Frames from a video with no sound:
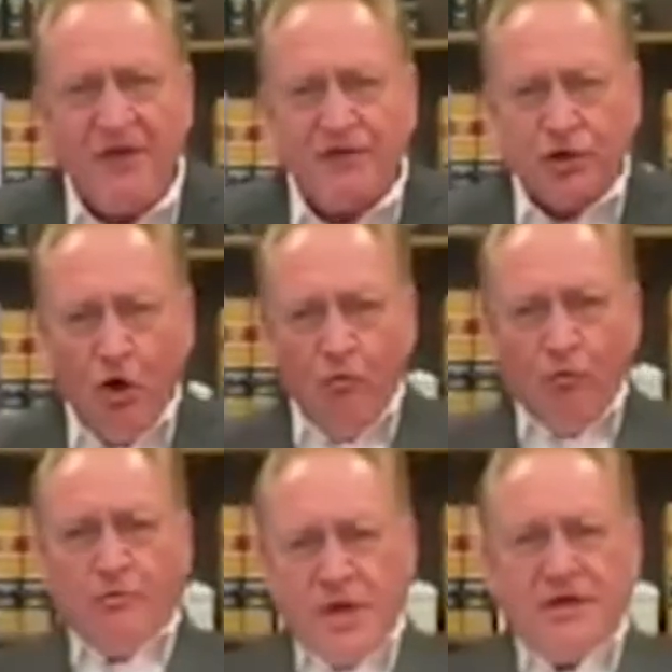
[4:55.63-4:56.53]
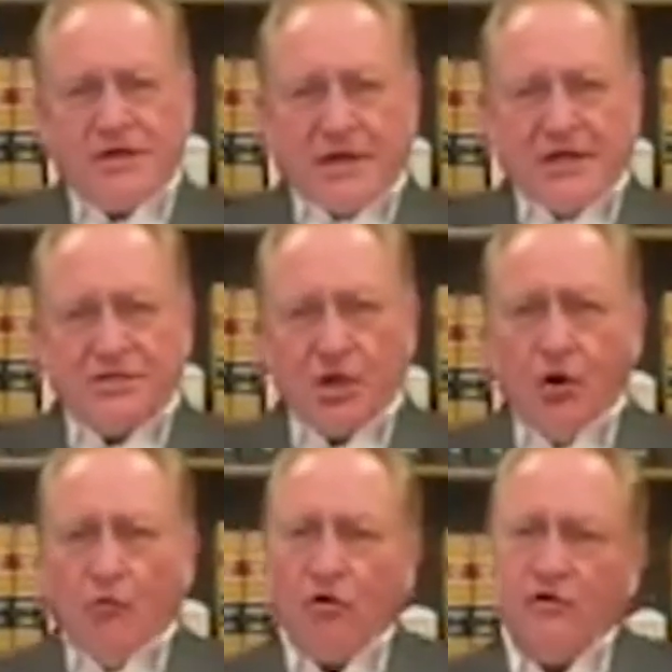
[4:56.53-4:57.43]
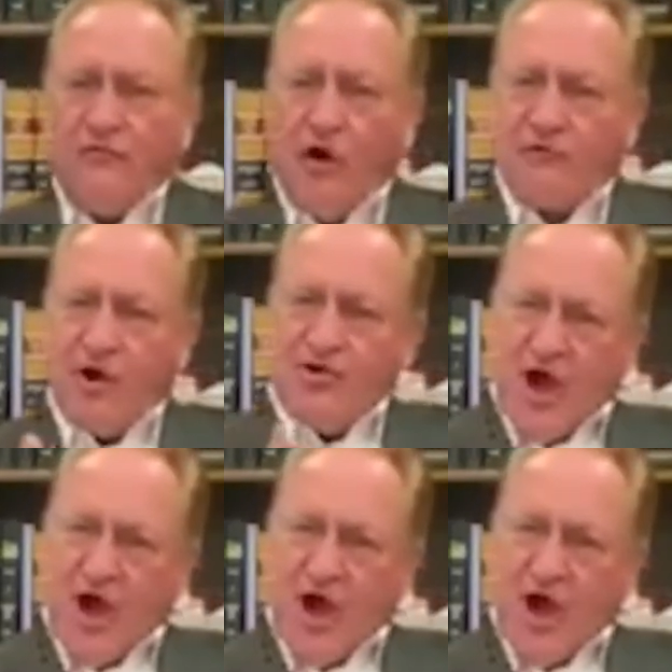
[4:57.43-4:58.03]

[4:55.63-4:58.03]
that comorbidities were involved